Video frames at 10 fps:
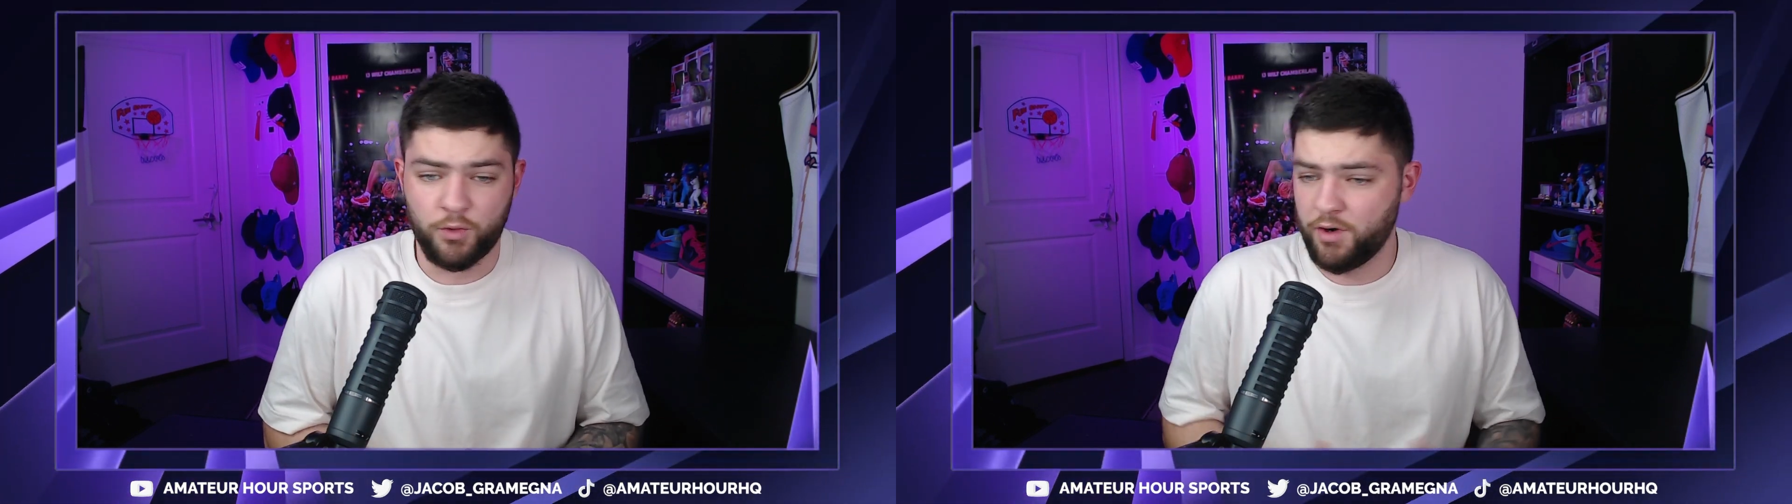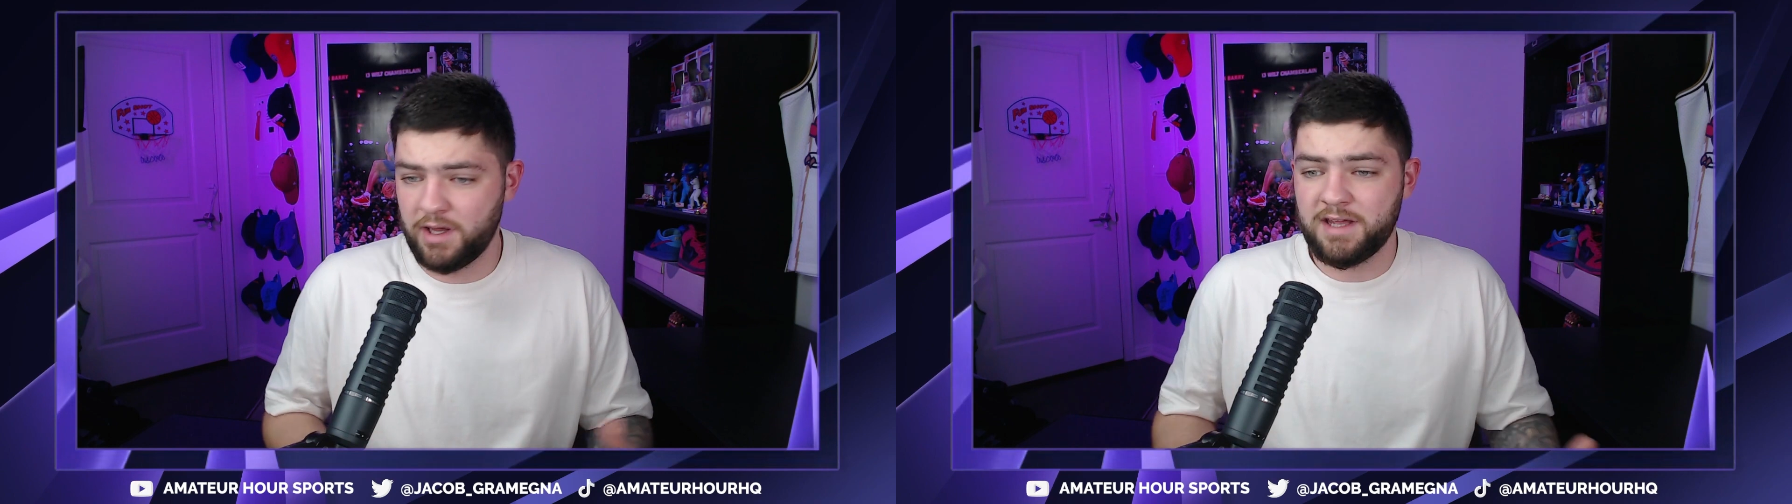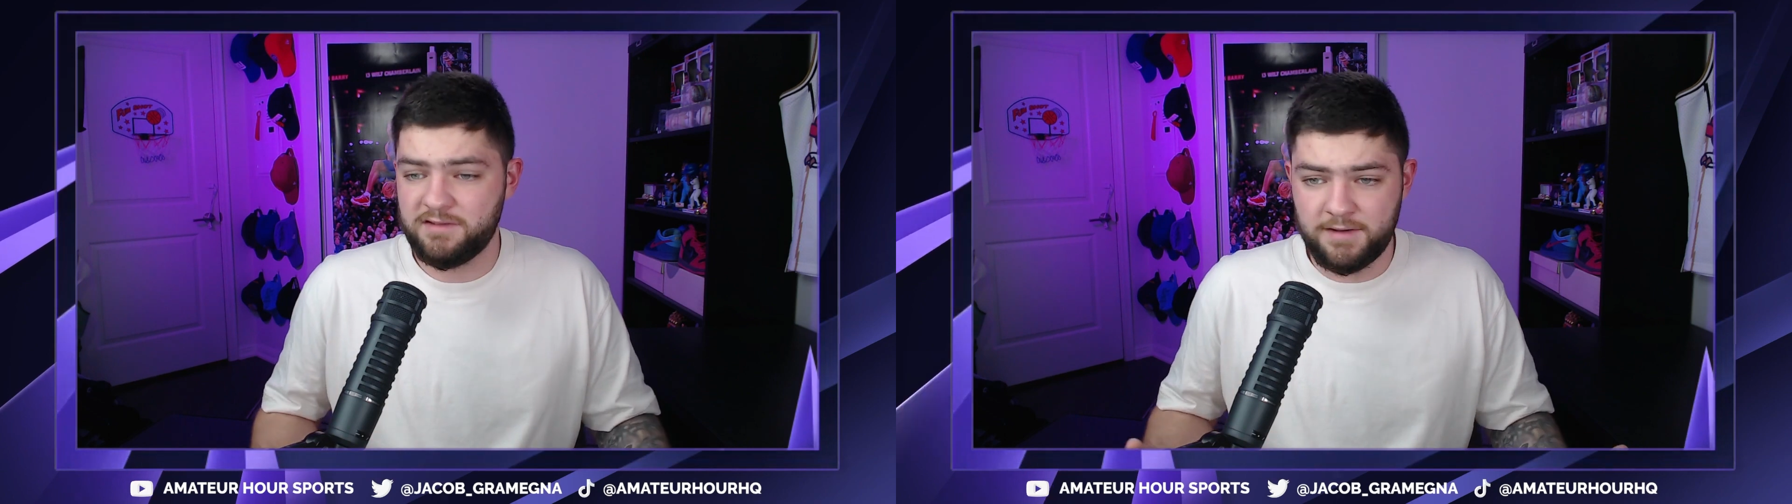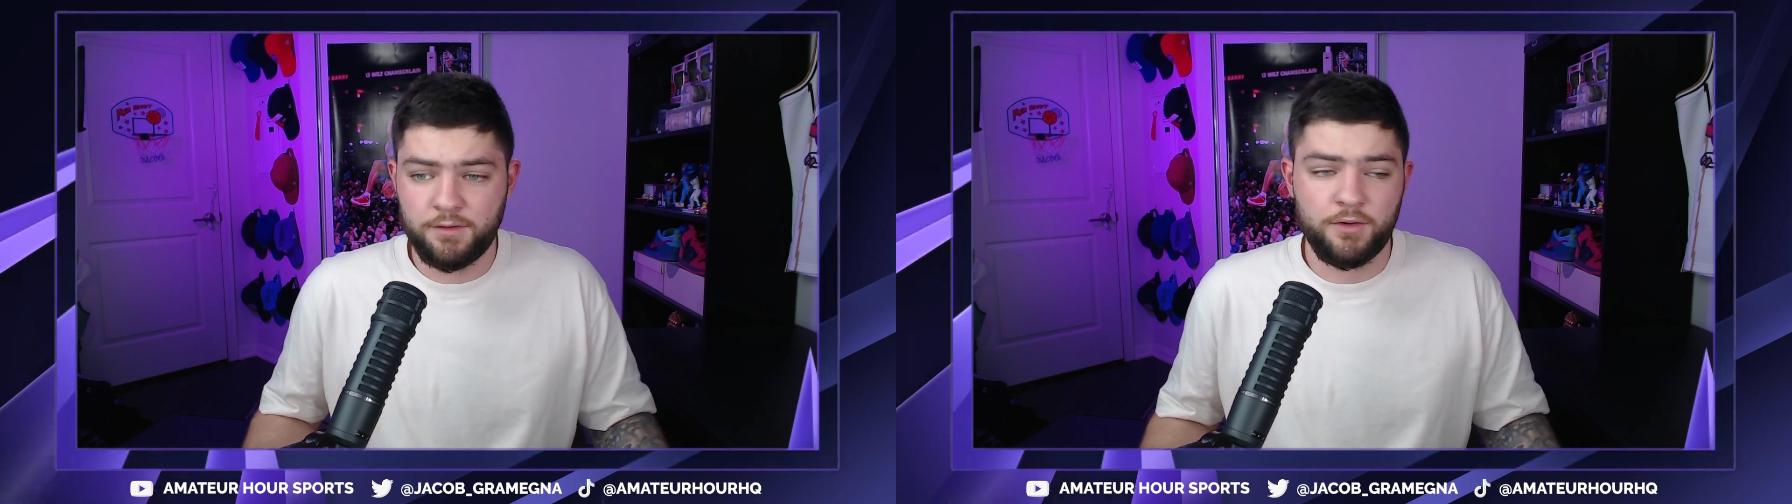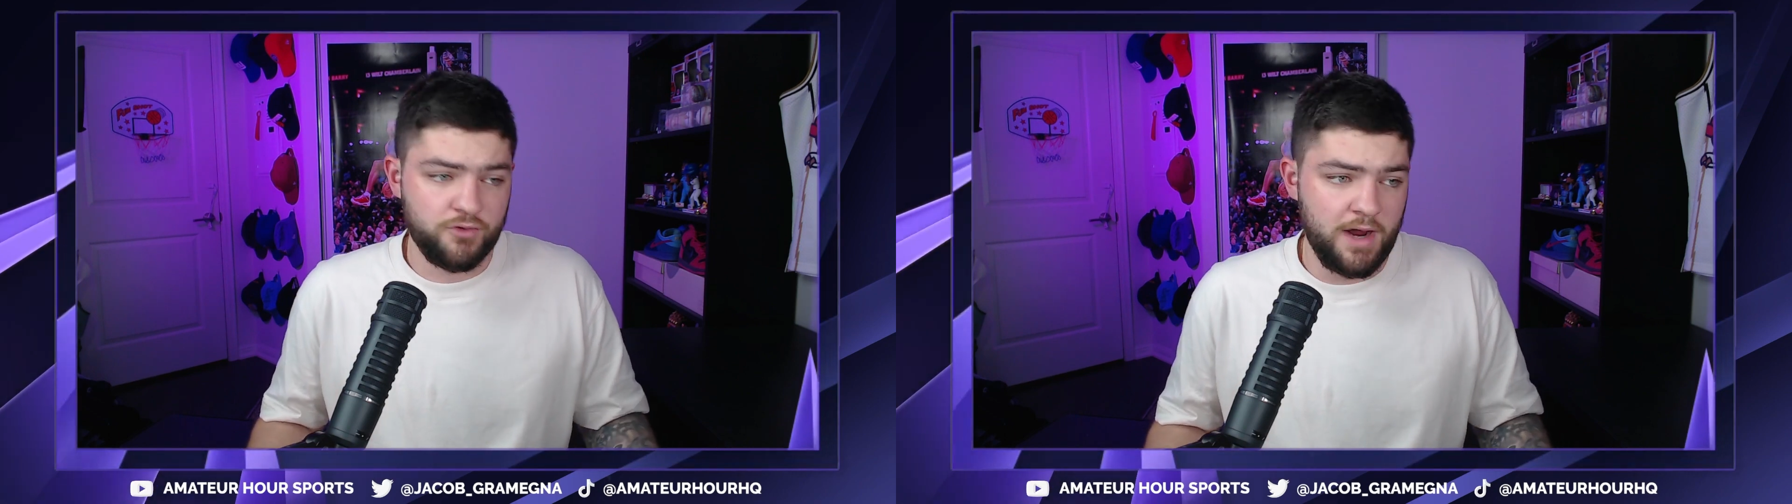going to continue
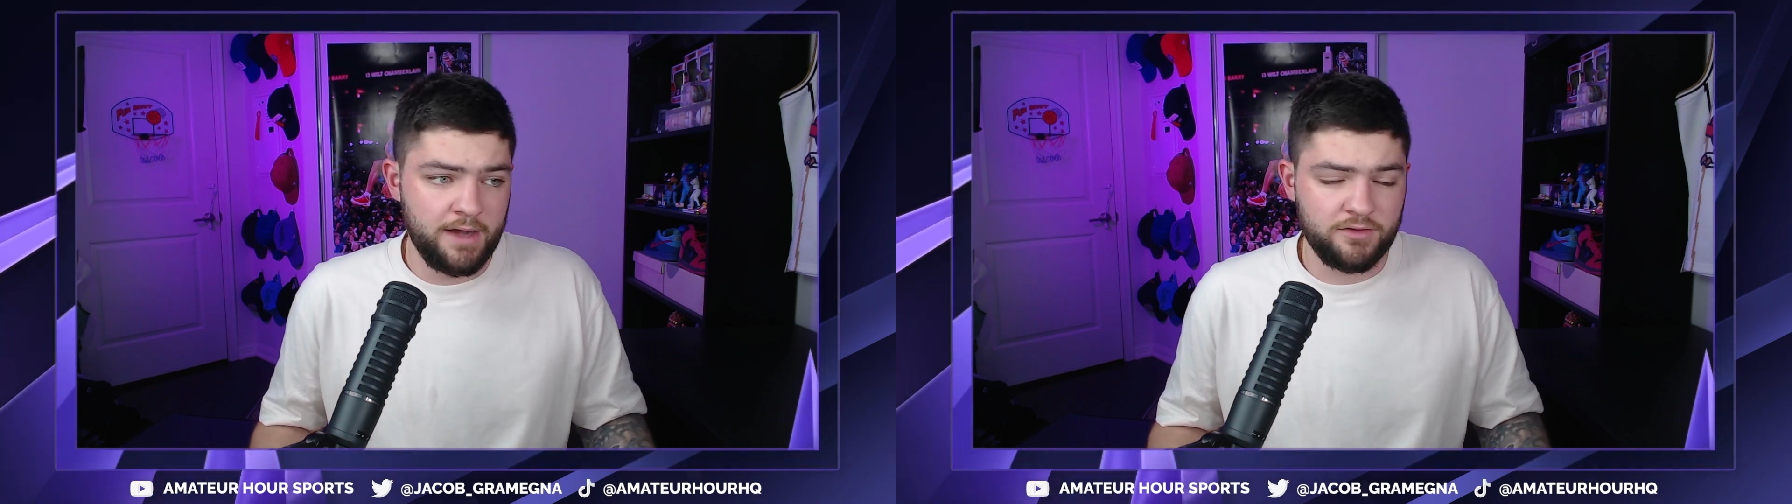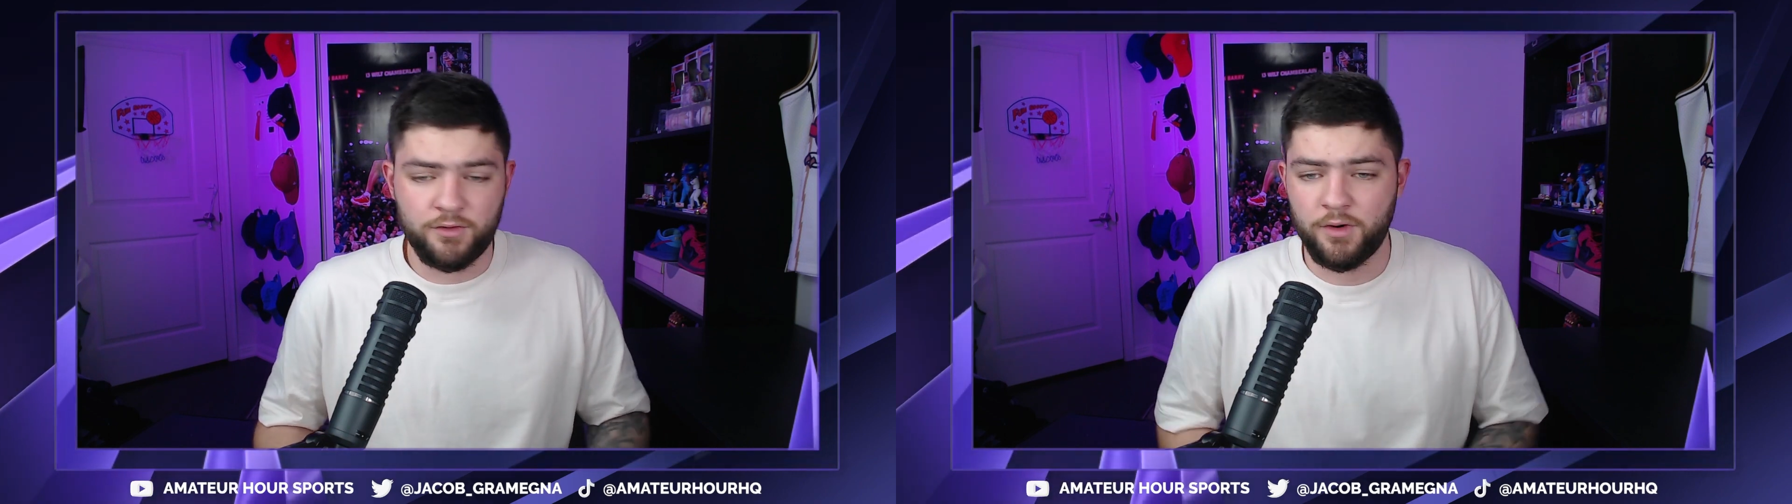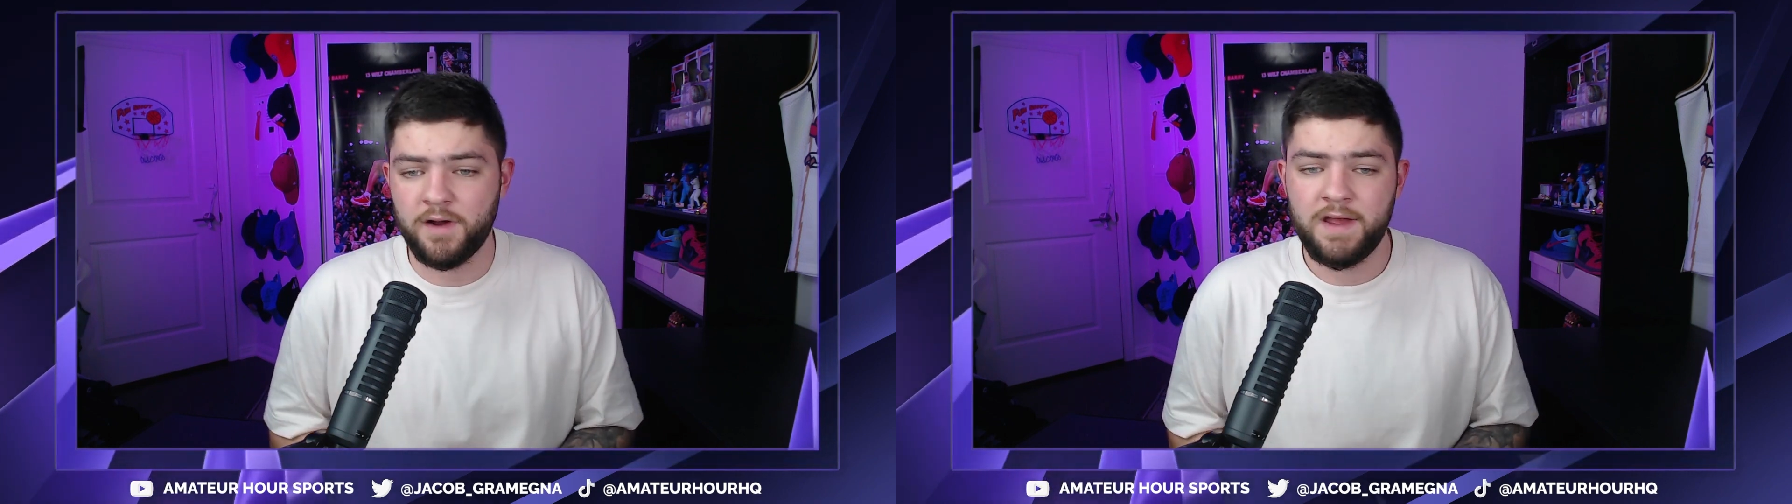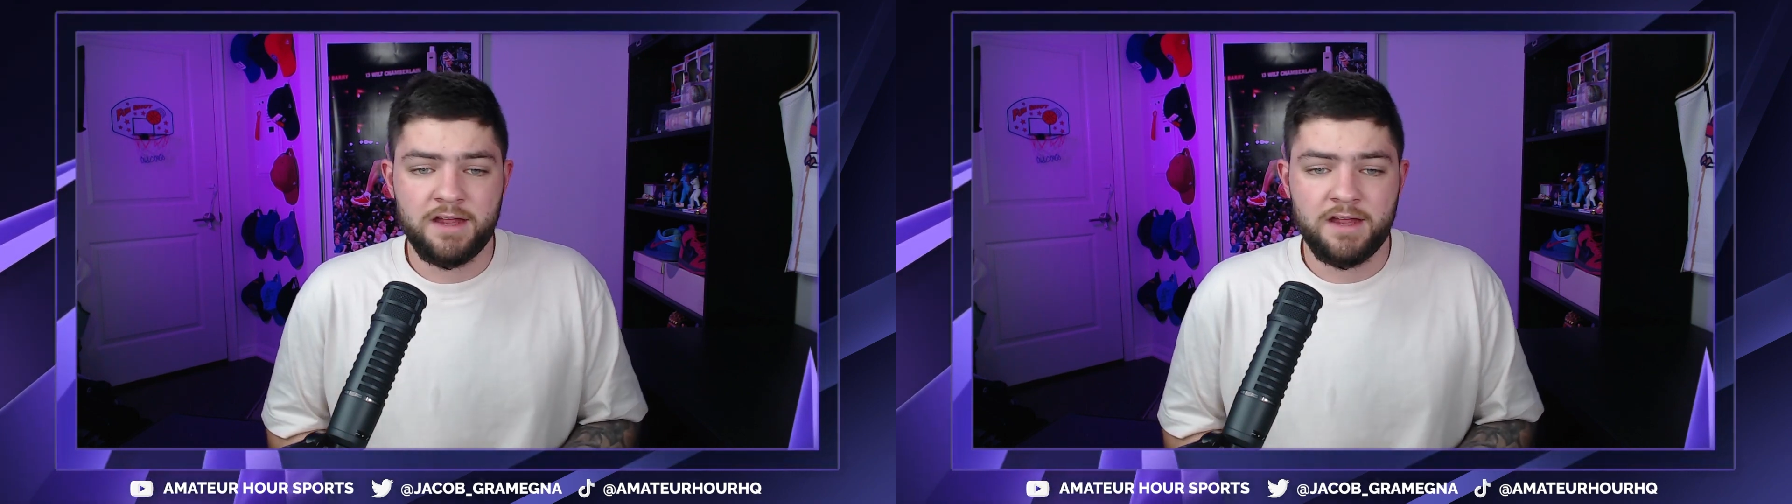to try and score.